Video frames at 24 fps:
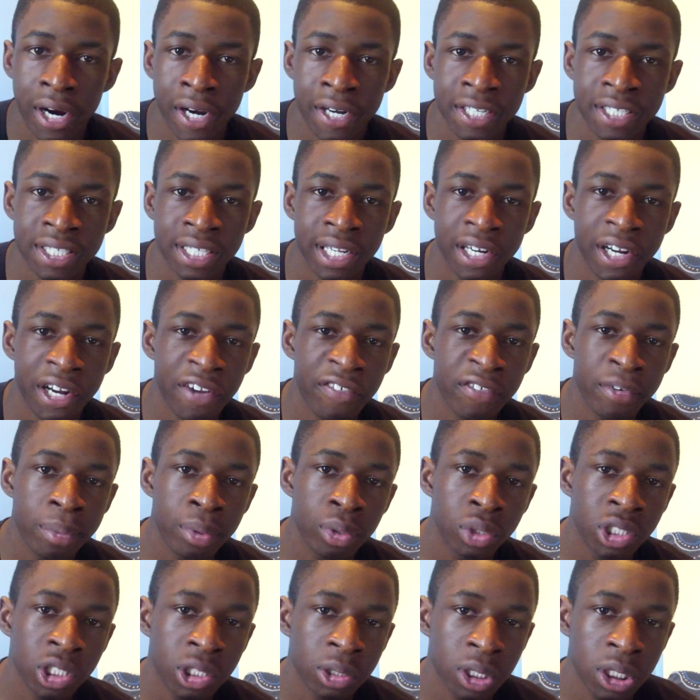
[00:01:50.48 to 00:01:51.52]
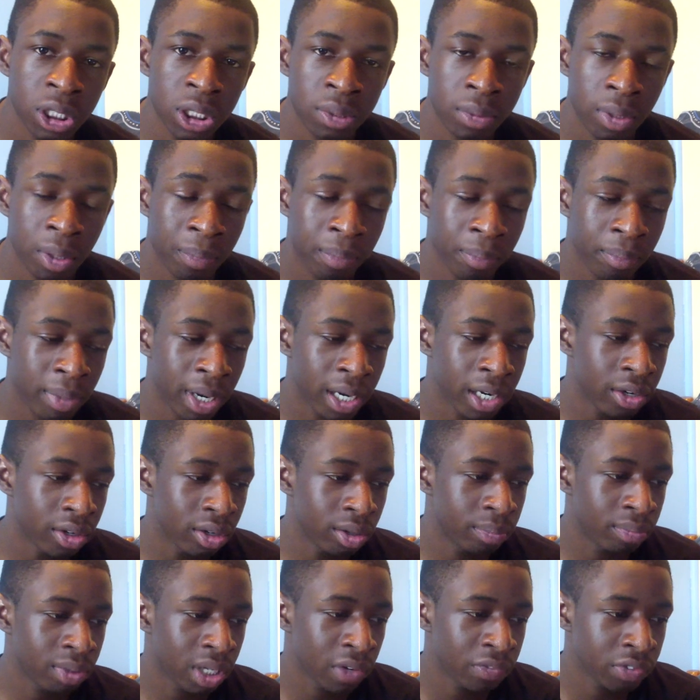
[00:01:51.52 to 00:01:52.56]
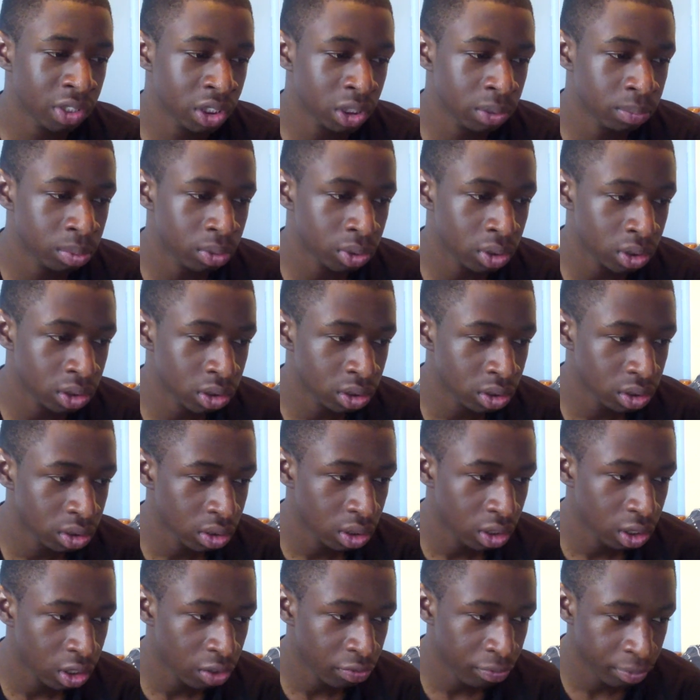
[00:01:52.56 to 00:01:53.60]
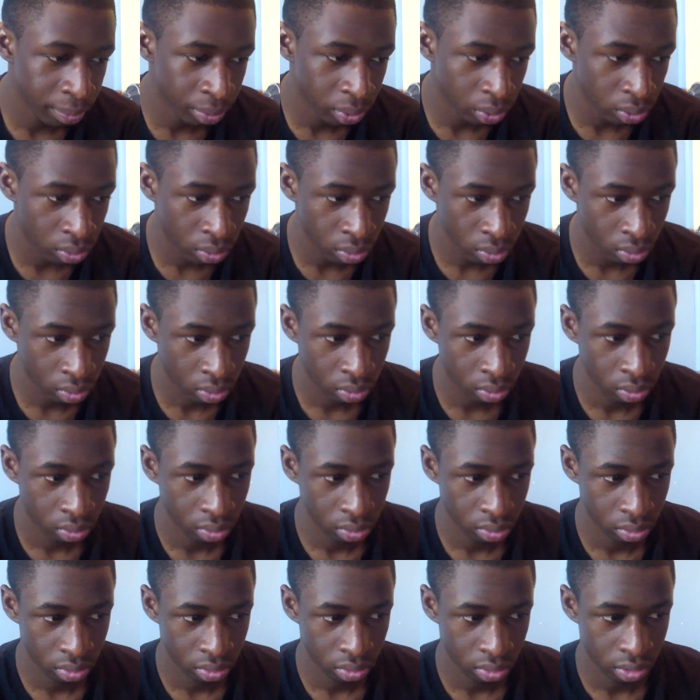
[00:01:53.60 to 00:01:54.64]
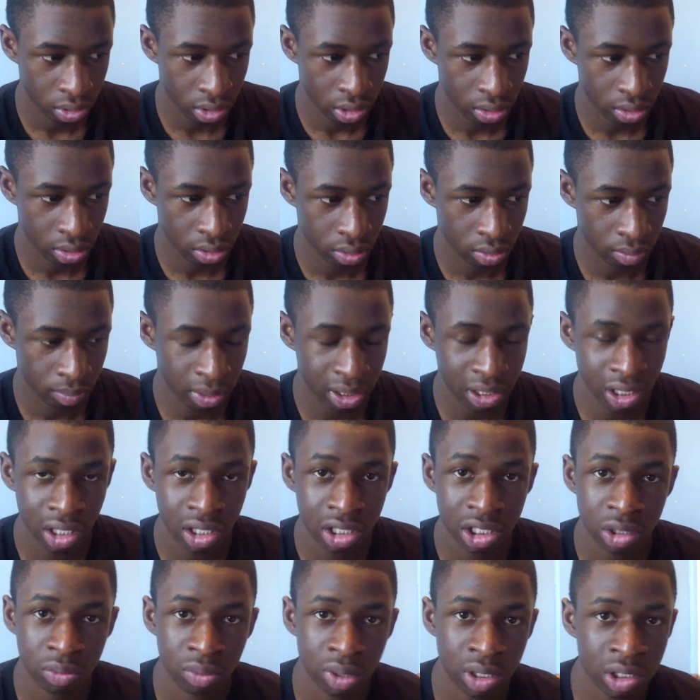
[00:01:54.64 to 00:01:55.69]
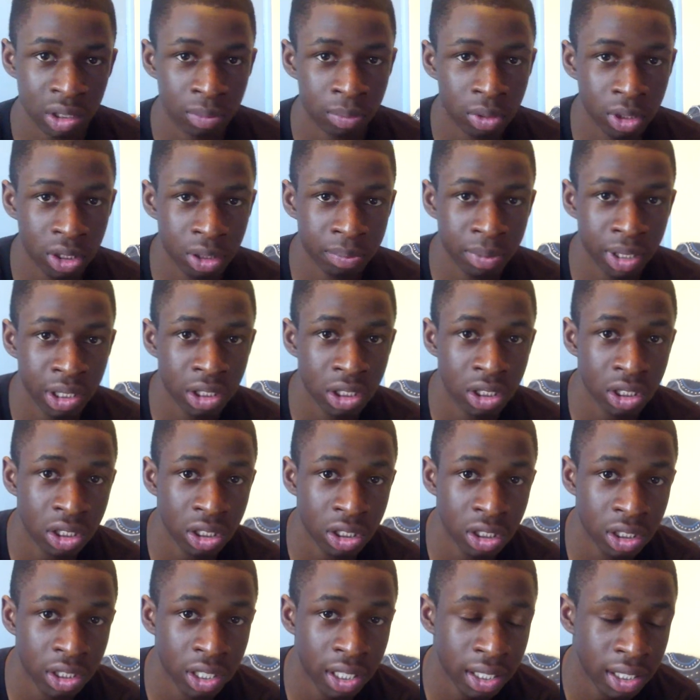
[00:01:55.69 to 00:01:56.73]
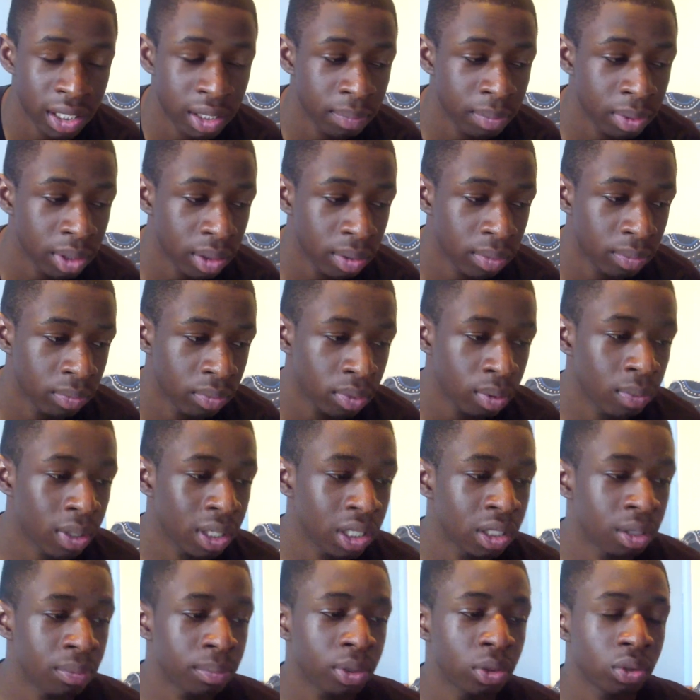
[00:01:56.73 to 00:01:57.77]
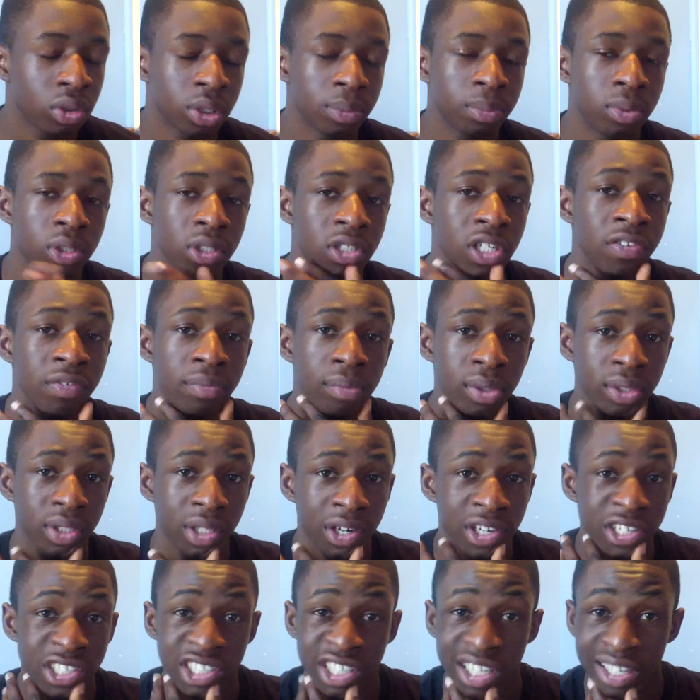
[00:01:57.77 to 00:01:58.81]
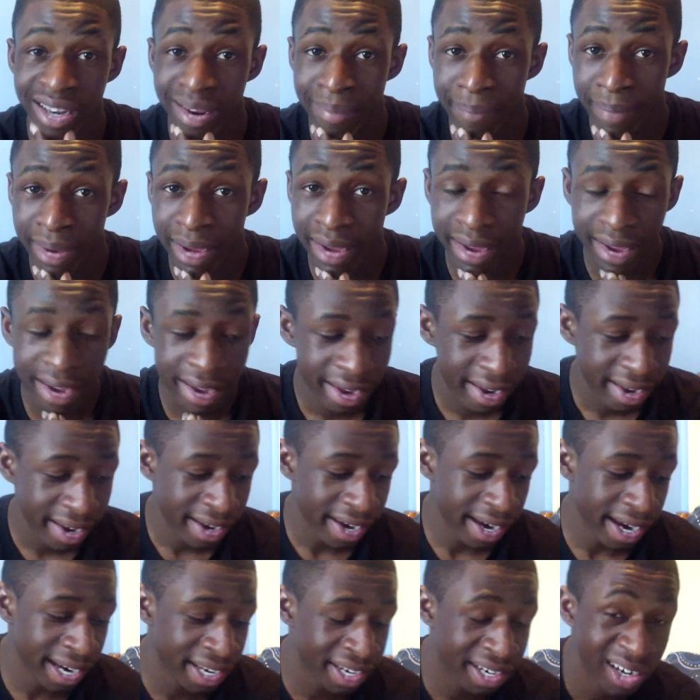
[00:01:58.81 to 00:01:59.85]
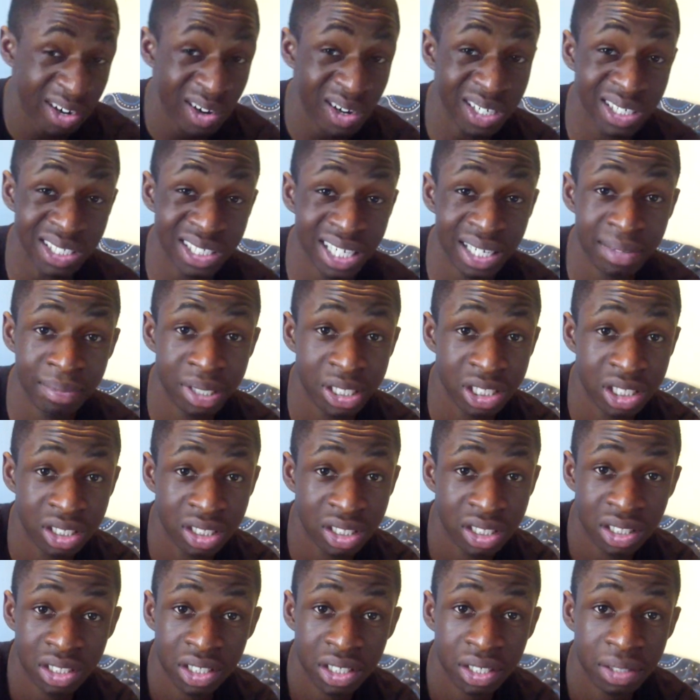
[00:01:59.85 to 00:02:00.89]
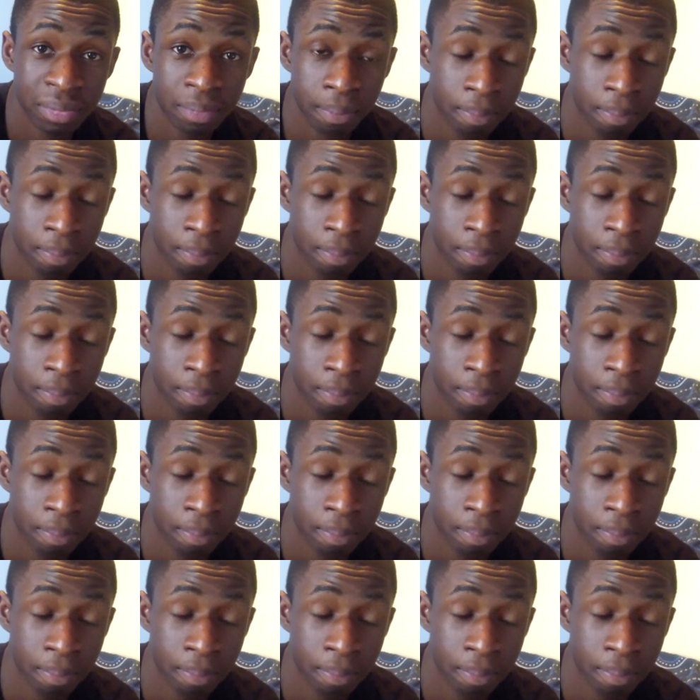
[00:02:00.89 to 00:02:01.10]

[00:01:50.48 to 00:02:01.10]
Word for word: I'm gonna say Liverpool just because um, my little brother supports Liverpool. My youngest one supports Manchester United, but the one in the middle supports Liverpool, so I'm going to say them. And I can't stand Manchester City.